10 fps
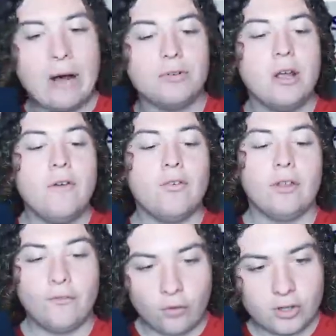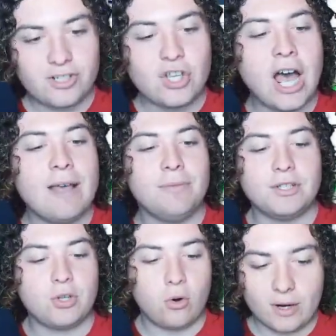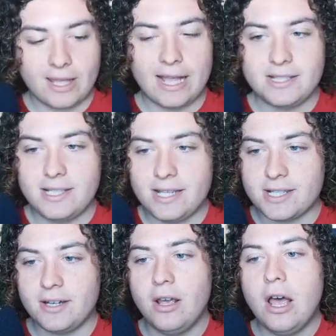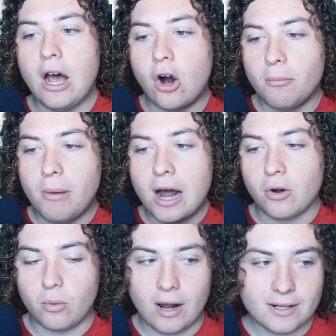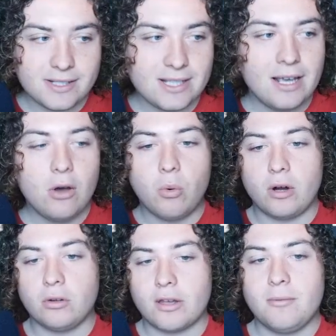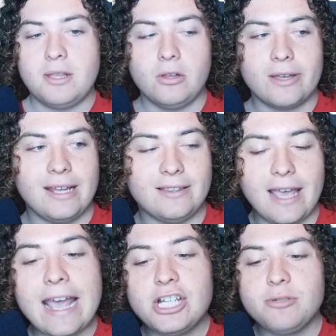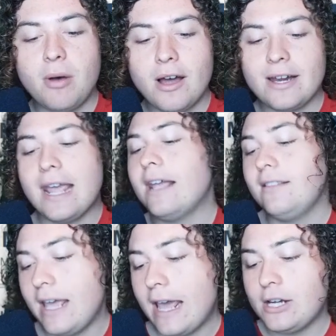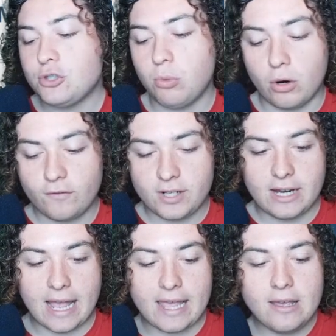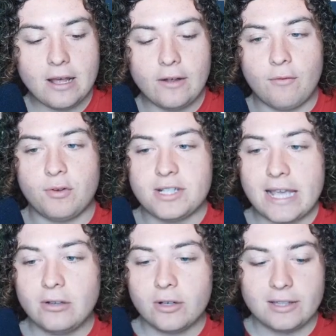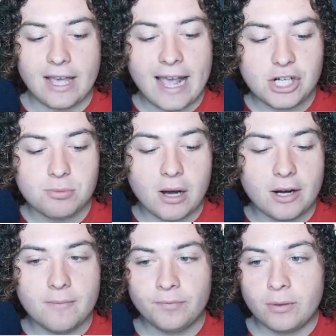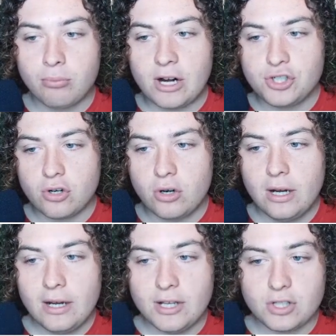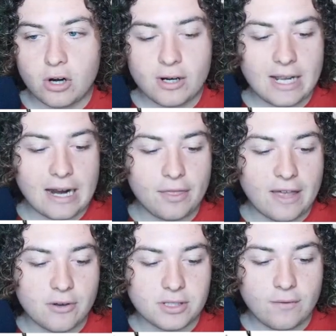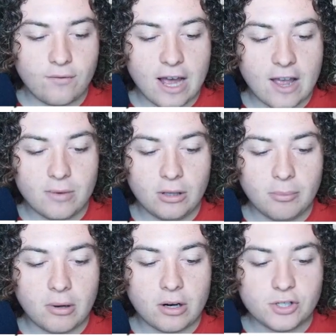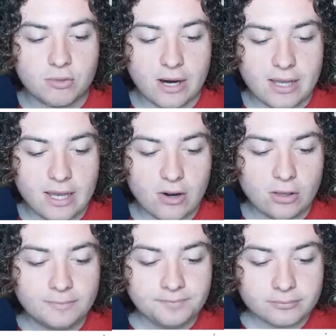out for the first time this hurricane season our model runs. We're going to be looking at the Hmon and the HWRF today. If we take a look at the Hmon, pressure is already at 1,005 millibars right right here